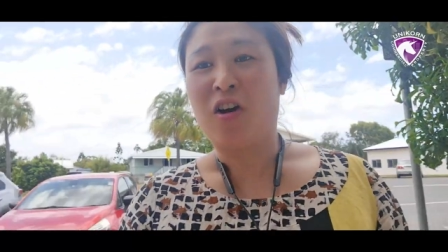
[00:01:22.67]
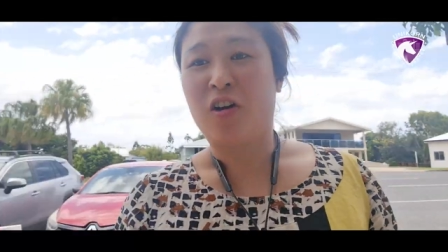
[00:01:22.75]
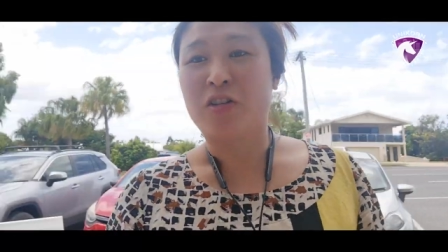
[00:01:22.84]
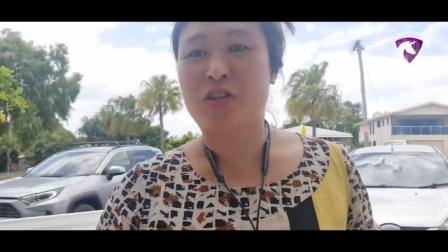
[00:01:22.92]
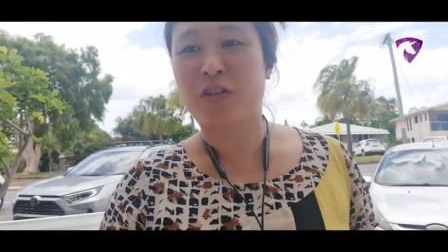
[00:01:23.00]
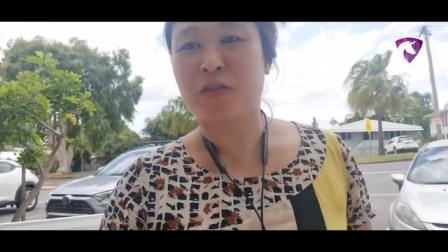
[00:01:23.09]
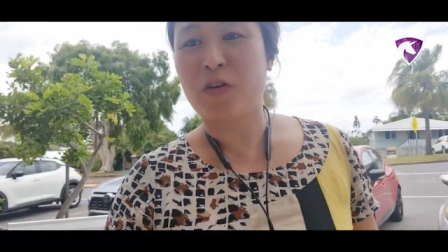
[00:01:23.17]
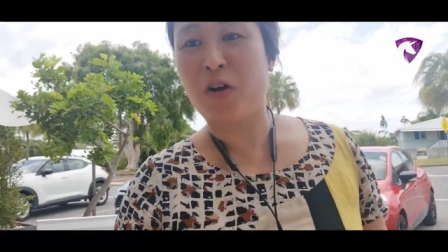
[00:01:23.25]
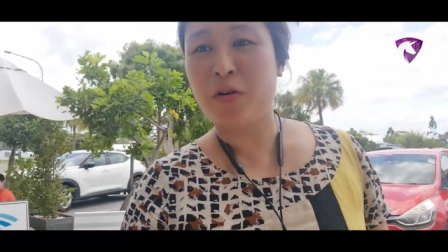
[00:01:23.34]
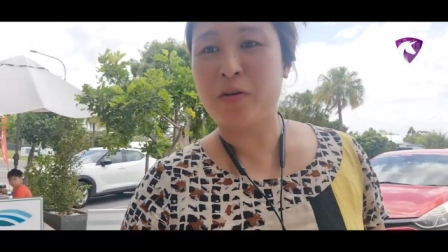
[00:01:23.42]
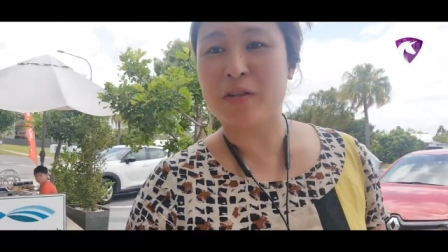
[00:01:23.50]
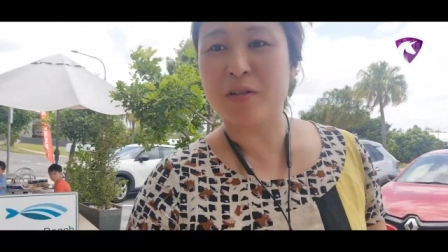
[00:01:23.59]
onto the
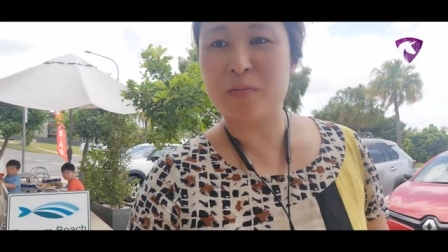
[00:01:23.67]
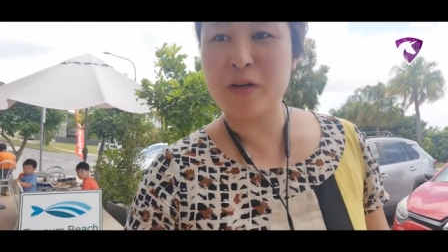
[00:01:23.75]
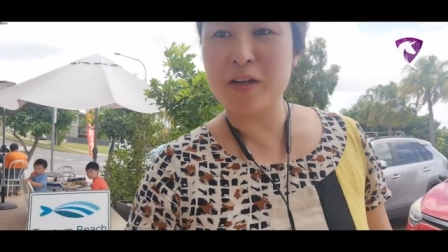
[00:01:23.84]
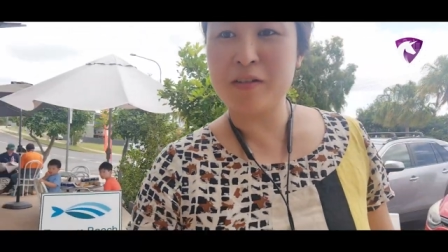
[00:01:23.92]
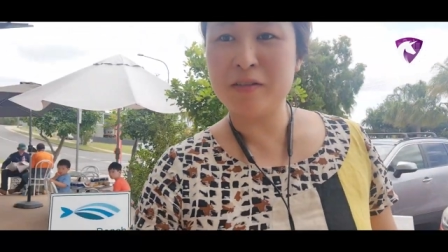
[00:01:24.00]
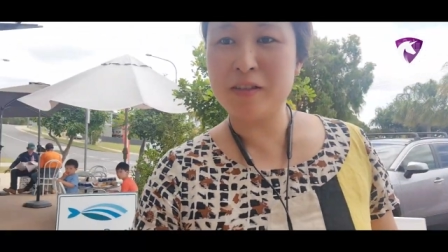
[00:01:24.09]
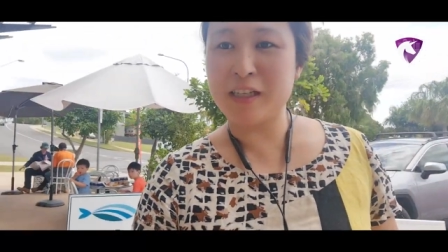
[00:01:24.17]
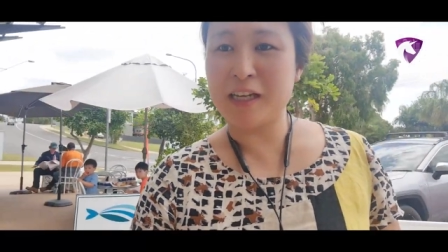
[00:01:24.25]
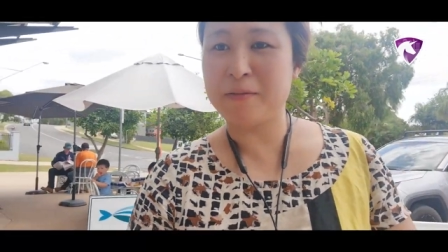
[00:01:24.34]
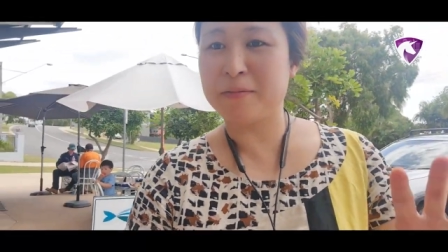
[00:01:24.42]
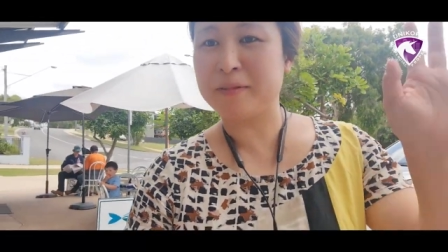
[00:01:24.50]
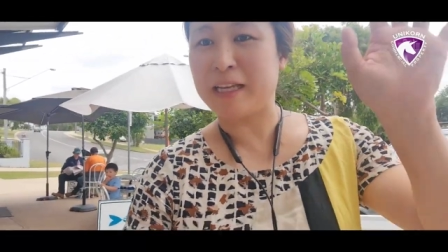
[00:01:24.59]
road as well.
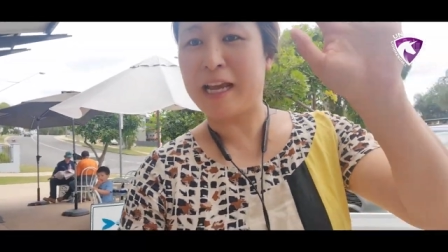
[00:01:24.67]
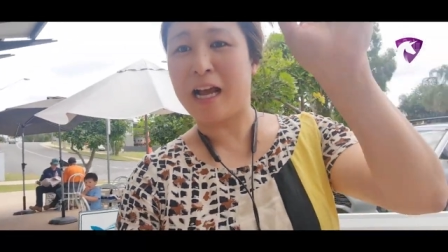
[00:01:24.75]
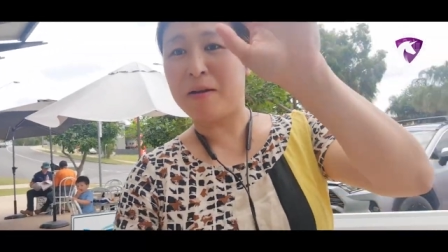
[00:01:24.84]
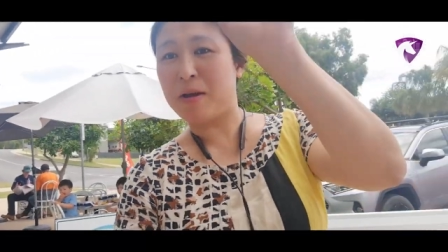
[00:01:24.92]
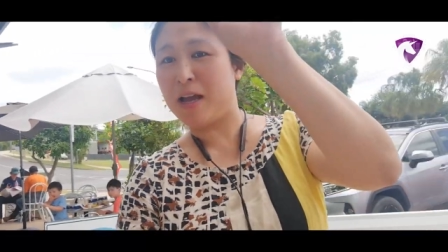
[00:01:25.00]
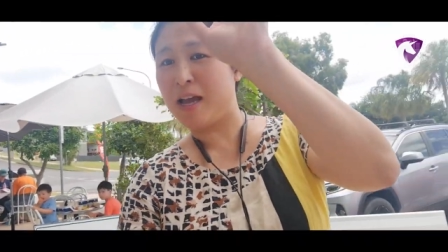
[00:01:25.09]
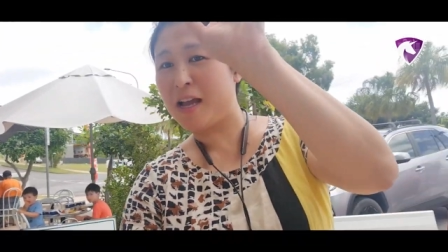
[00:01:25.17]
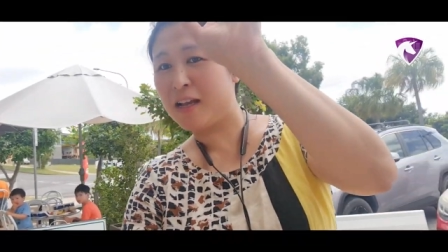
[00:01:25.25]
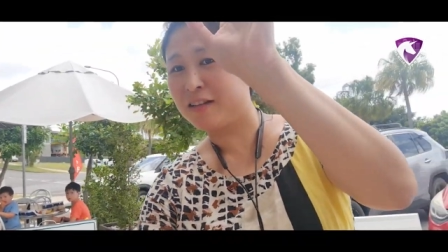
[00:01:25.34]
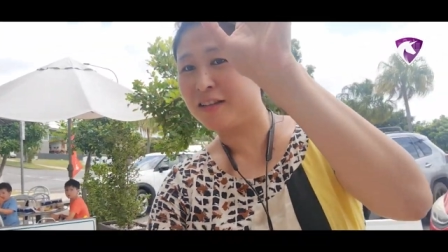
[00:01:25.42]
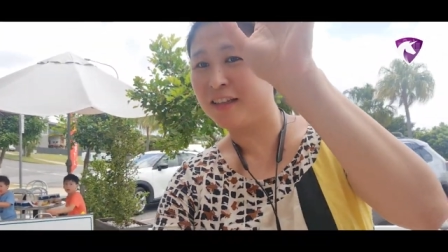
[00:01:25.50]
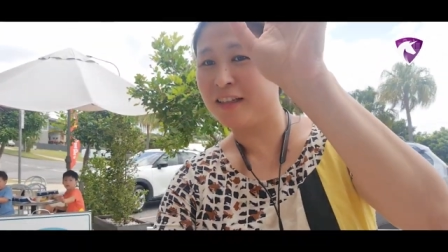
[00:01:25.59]
See? Say hi,
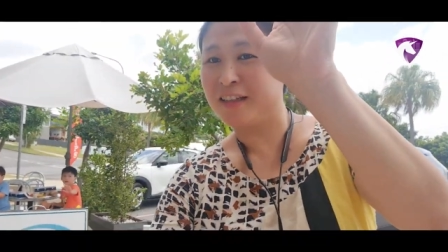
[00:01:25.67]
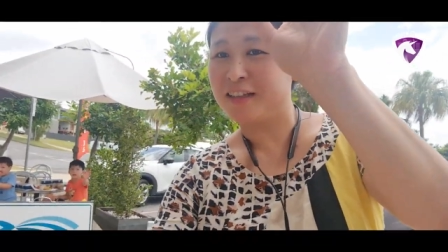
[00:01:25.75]
Max.